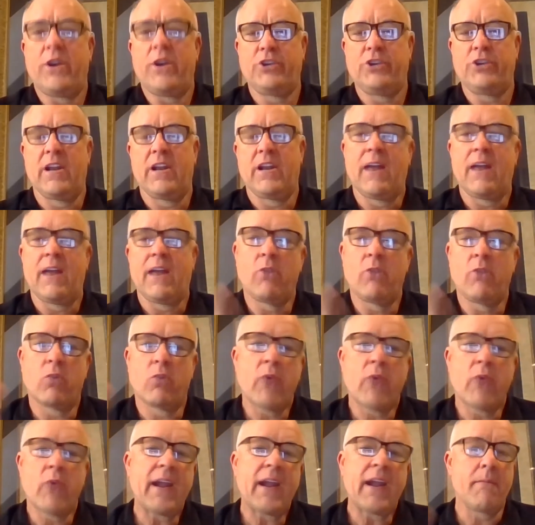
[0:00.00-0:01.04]
And I want to
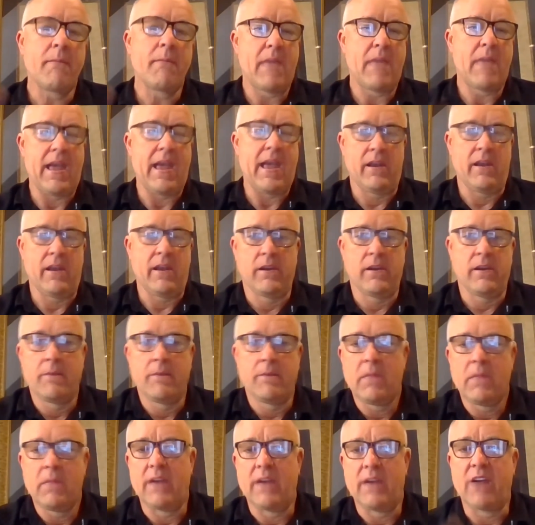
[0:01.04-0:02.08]
recommend
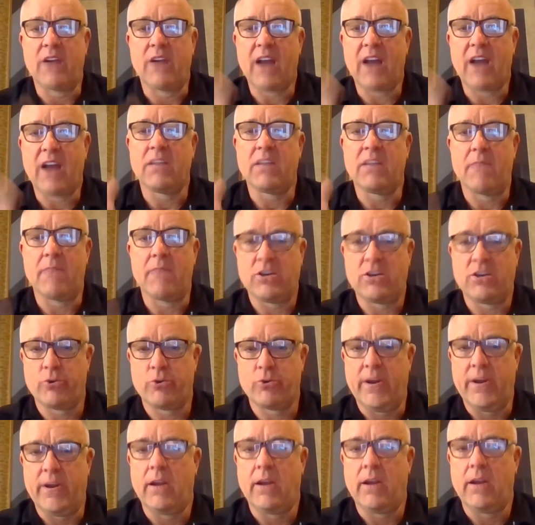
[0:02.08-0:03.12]
a
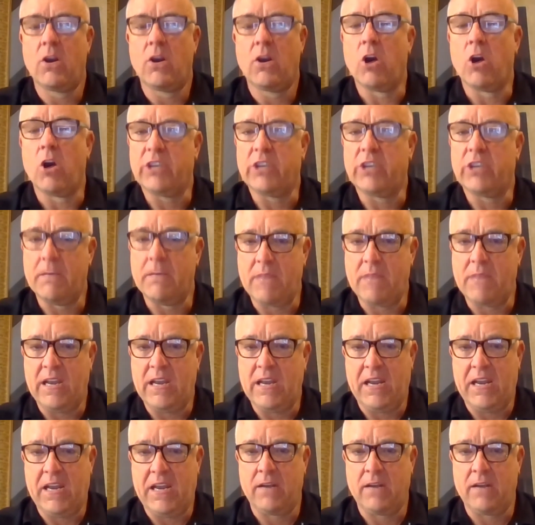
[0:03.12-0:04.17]
documentary called
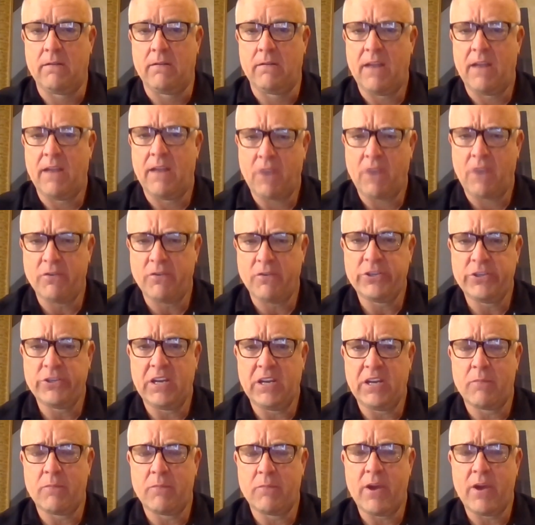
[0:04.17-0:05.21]
Comedian. Have you ever seen
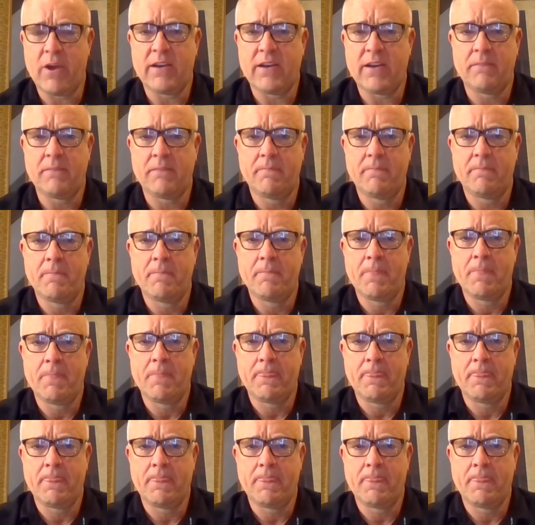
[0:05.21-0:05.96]
it, Brandon? I have.